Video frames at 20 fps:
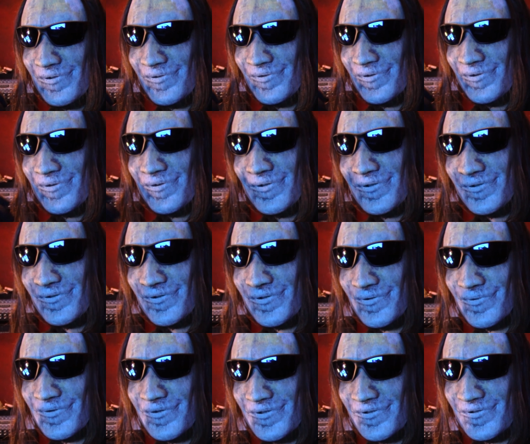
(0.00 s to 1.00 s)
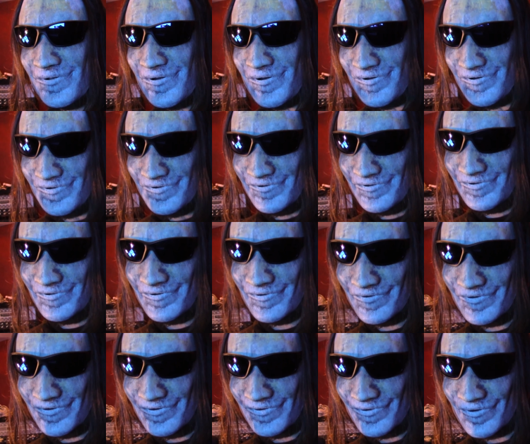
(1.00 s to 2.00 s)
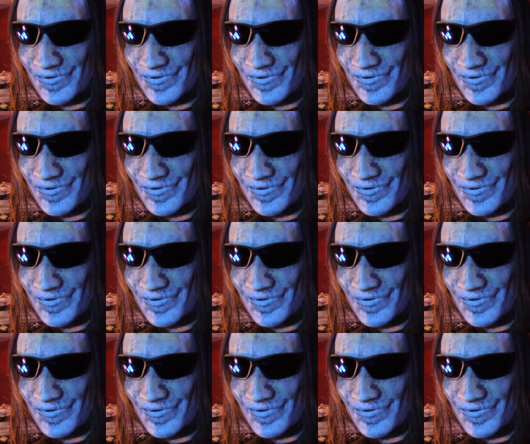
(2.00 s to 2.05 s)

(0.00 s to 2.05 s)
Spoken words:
If you see something that is just